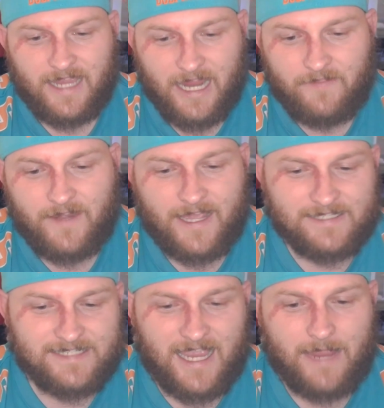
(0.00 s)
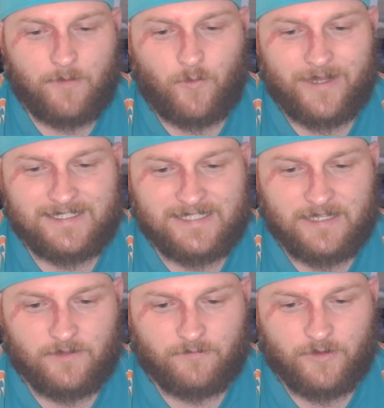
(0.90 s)
In the next game, we see
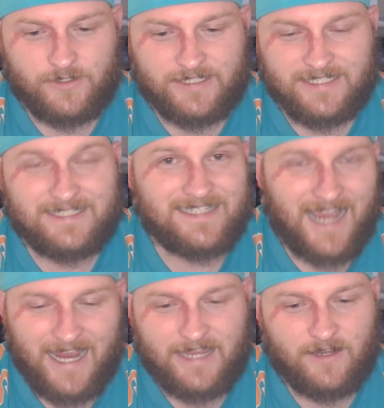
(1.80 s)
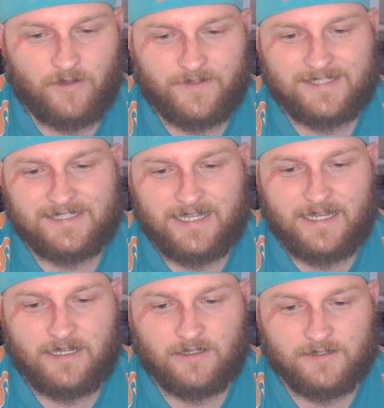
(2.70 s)
the Roosters taking on the
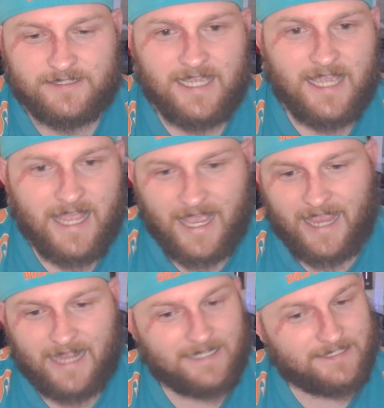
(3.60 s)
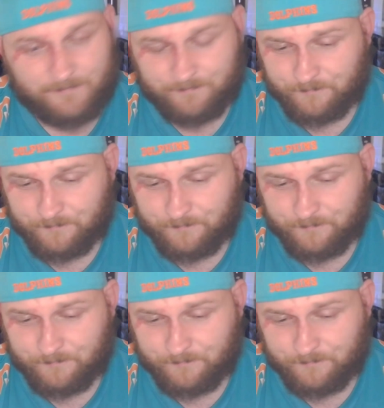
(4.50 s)
Sea Eagles, and